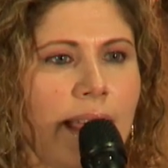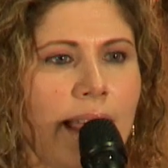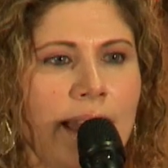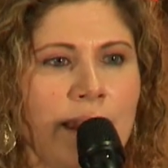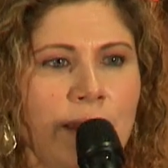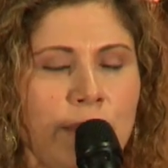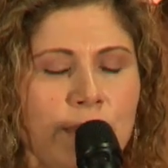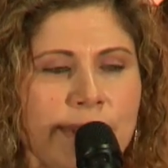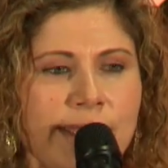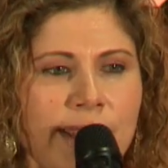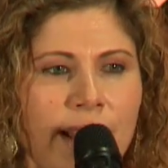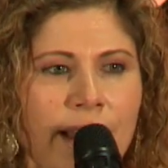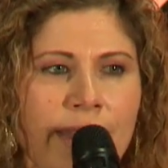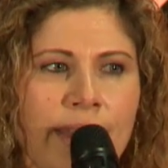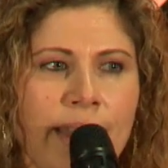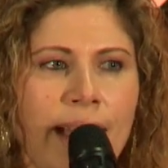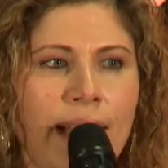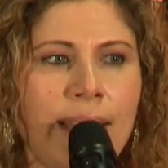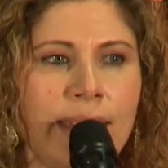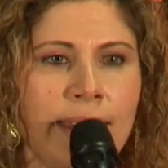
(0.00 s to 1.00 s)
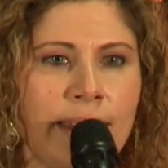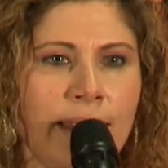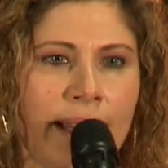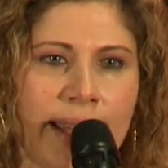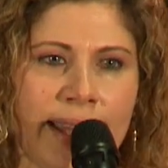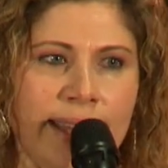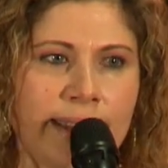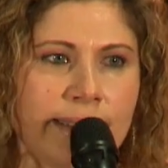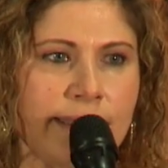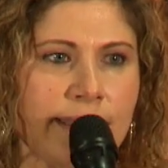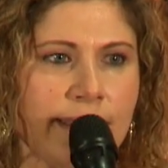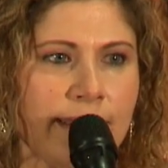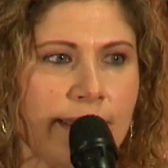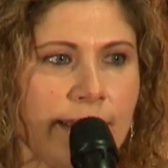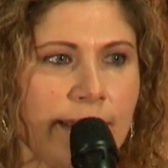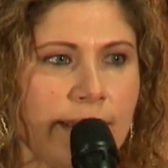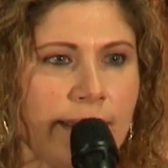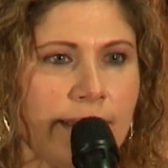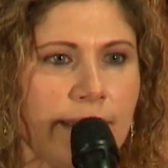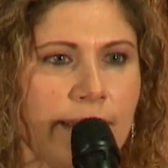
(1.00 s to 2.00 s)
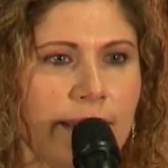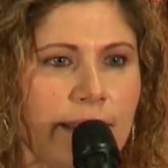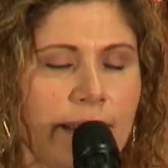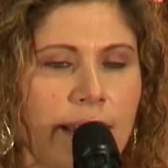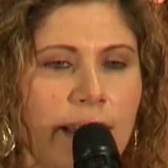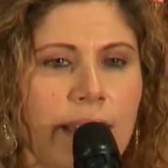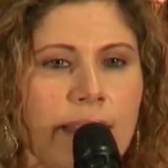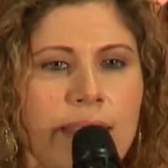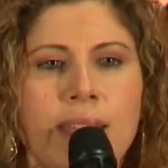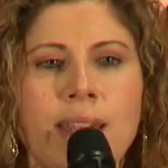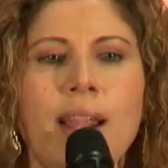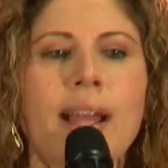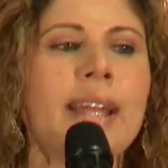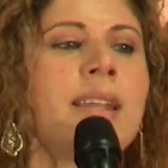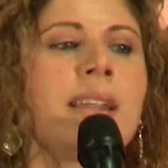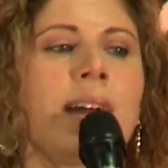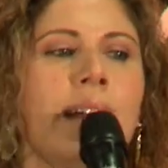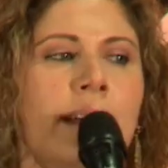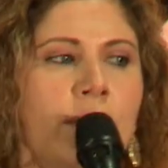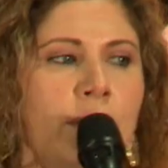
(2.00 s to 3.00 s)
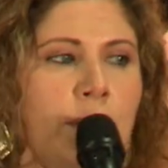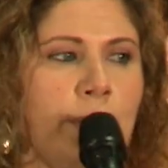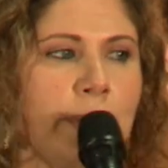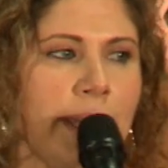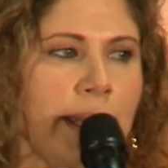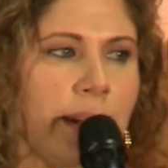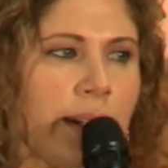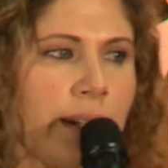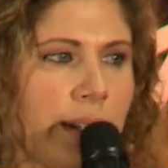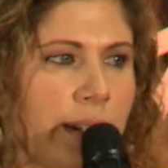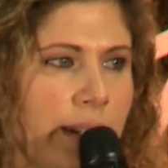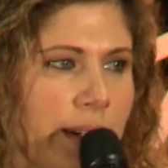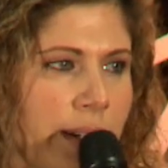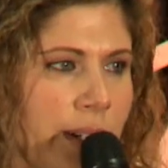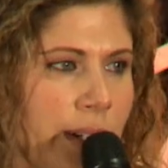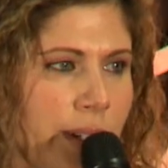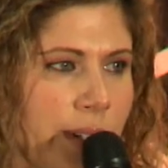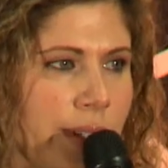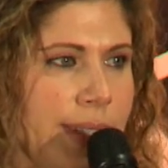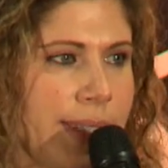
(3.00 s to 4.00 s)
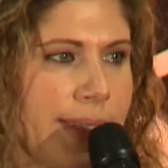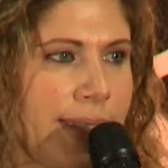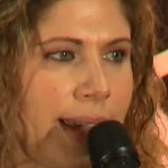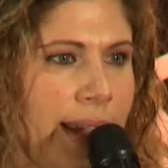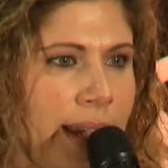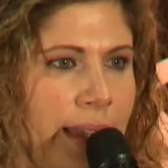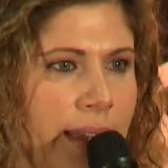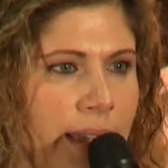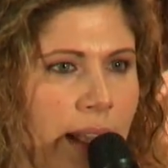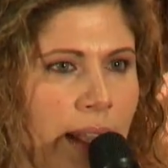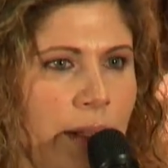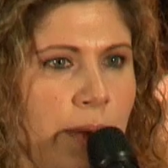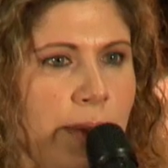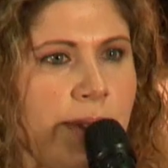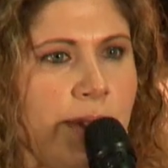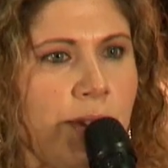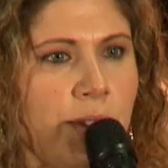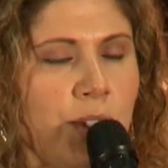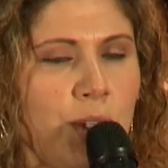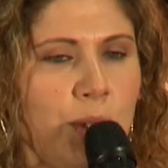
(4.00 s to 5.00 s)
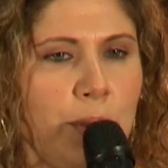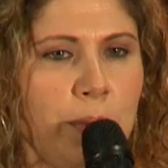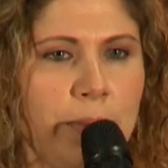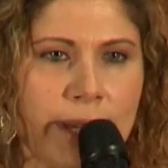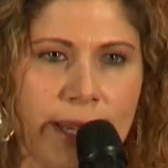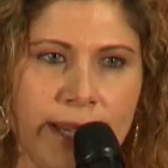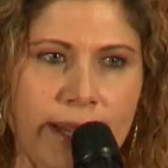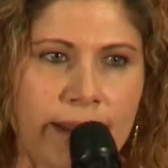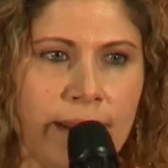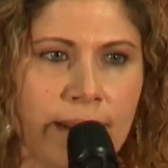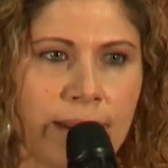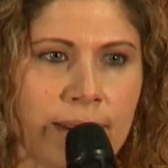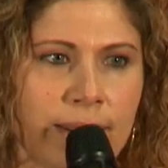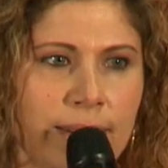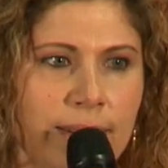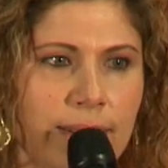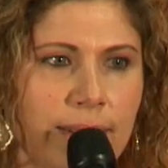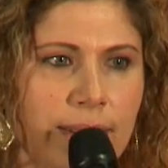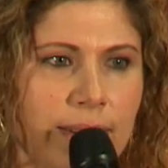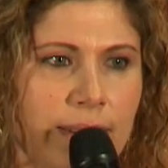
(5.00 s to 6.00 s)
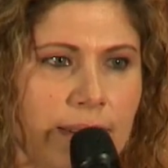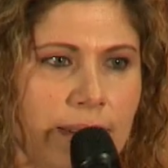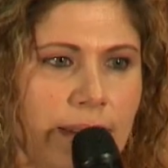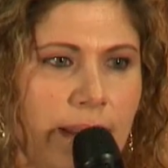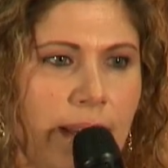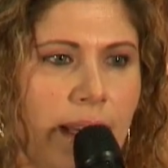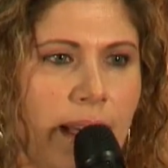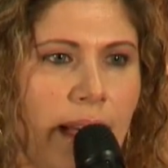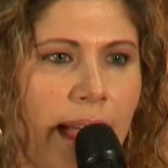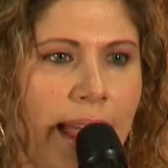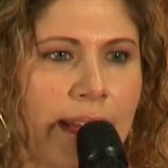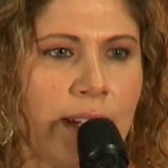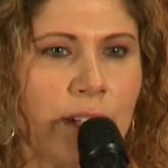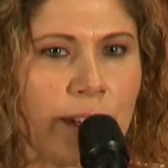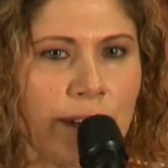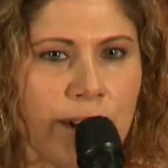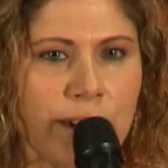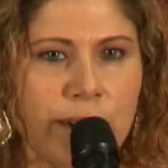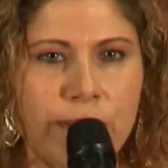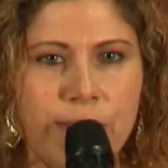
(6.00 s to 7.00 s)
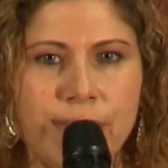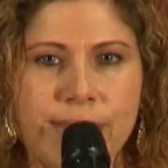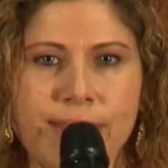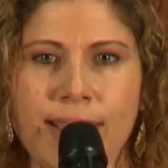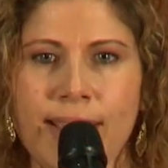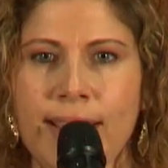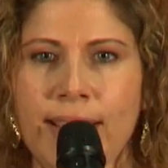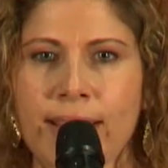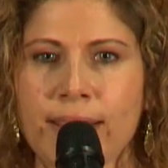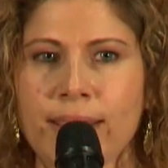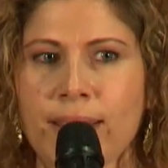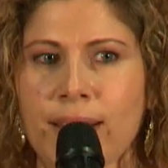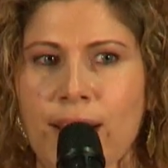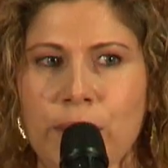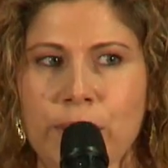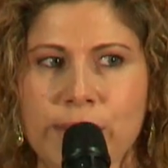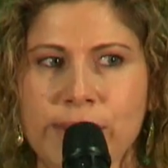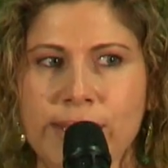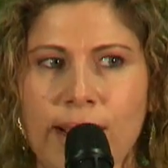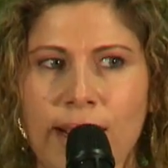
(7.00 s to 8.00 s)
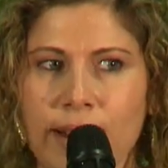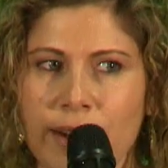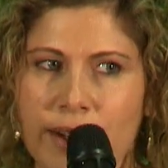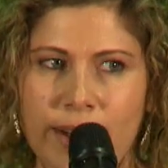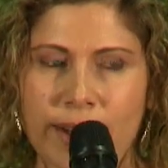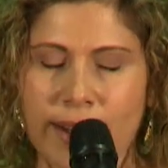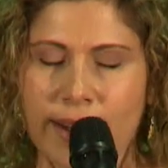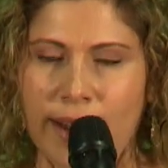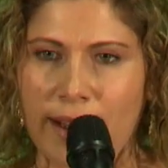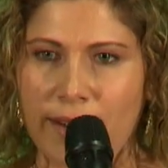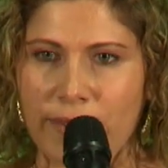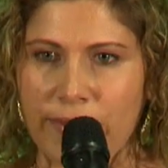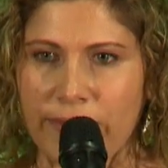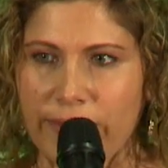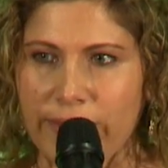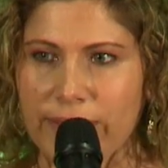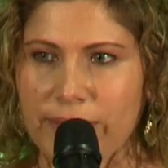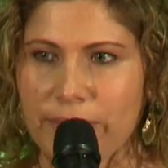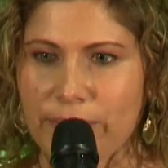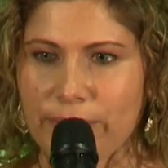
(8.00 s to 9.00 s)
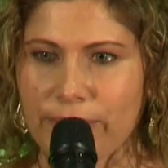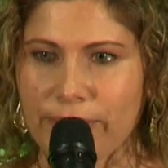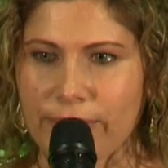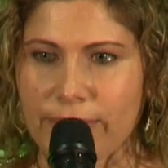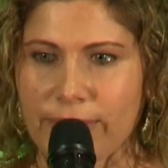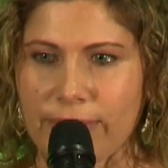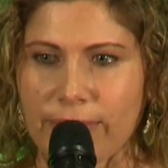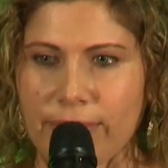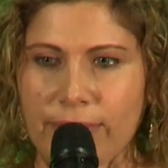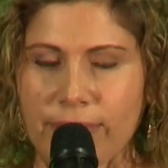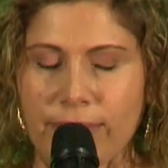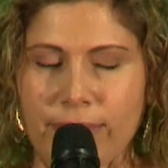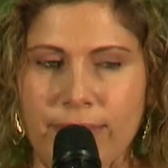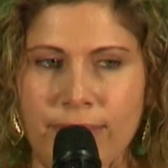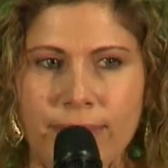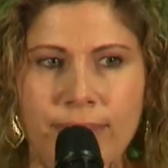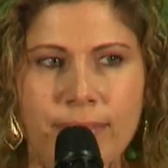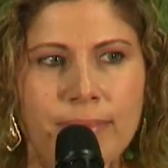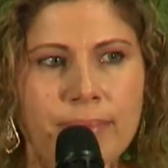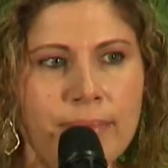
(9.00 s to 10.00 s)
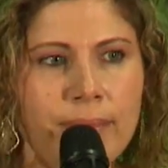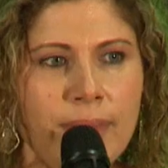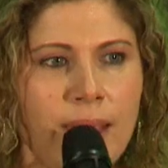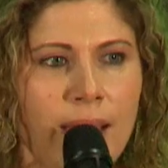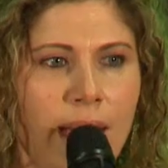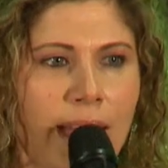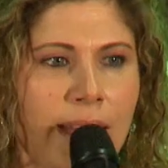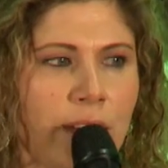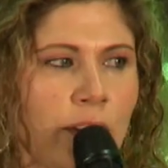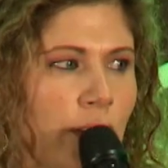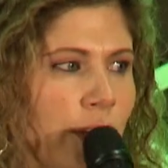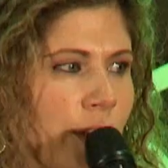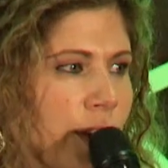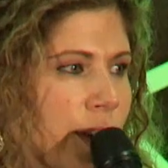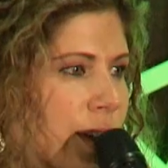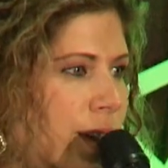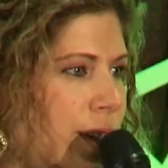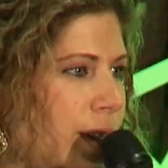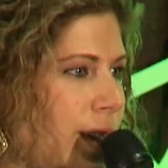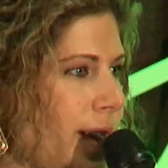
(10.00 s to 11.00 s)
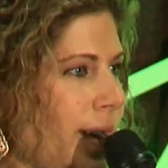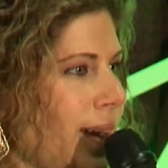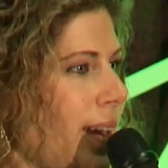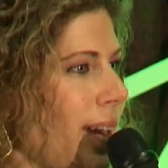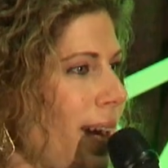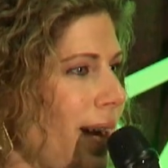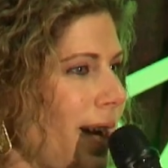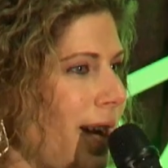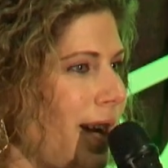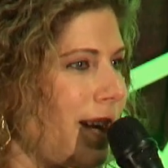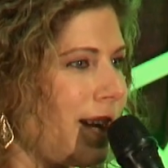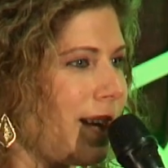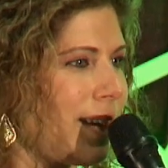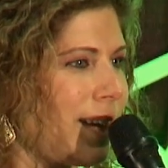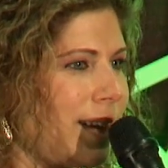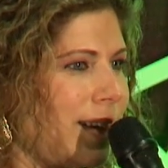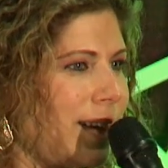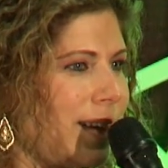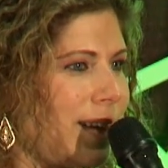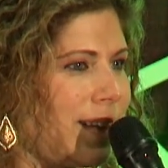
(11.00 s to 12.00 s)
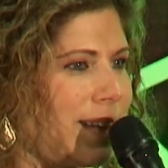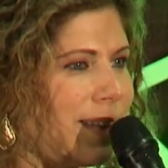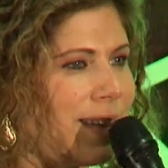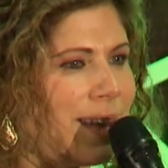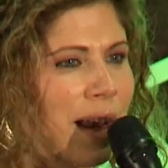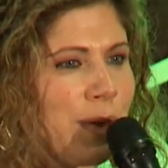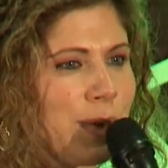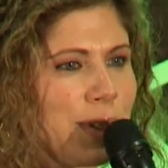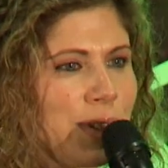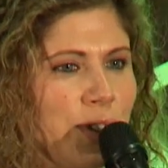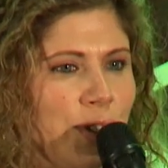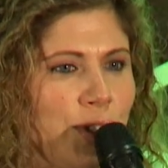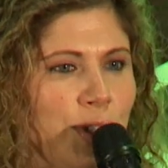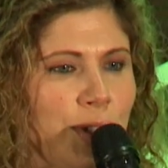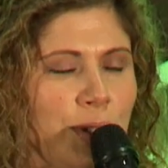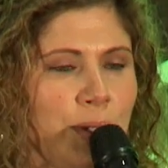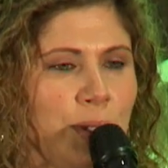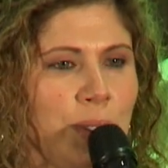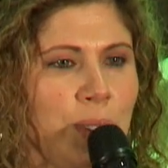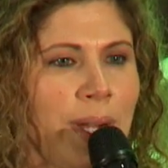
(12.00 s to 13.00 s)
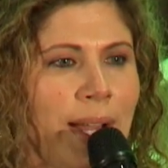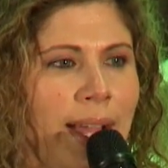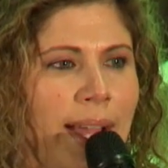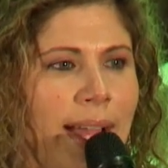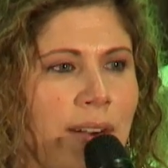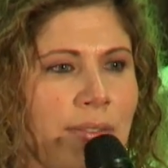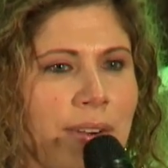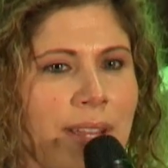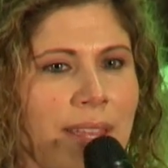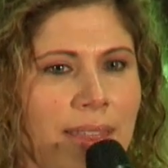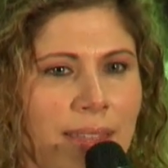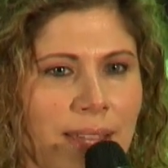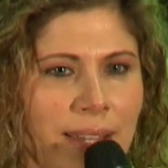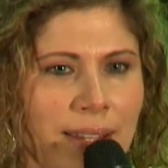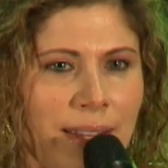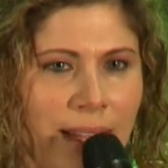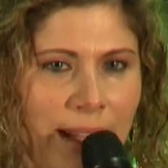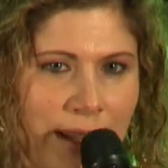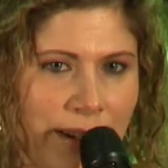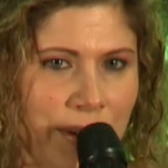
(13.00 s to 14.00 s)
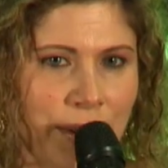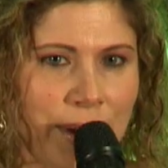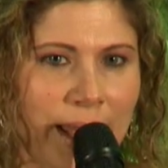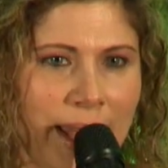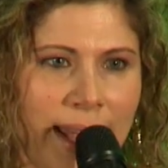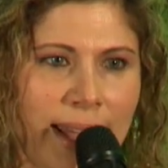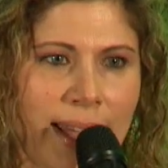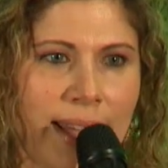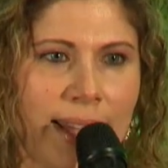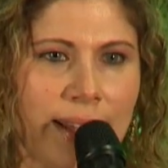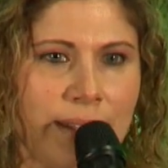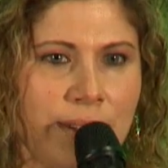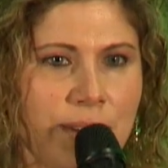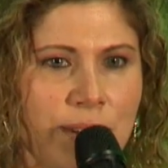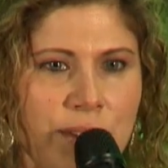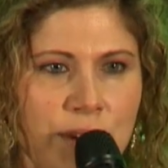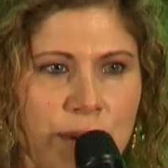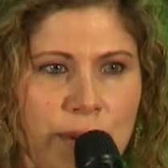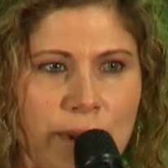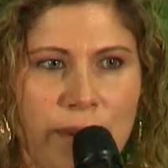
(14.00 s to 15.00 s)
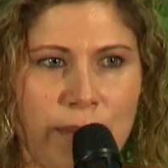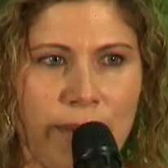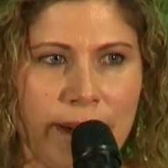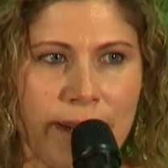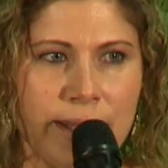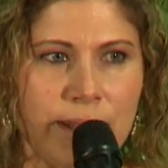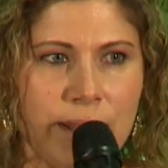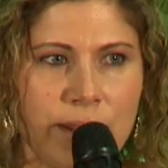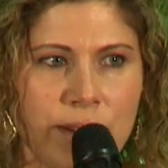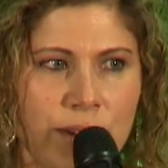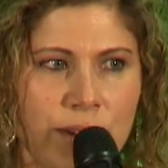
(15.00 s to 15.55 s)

And it was on that night that I not only heard her say that I was too big, I heard her say that I was not good enough. I heard that I was too everything not okay to do what I wanted to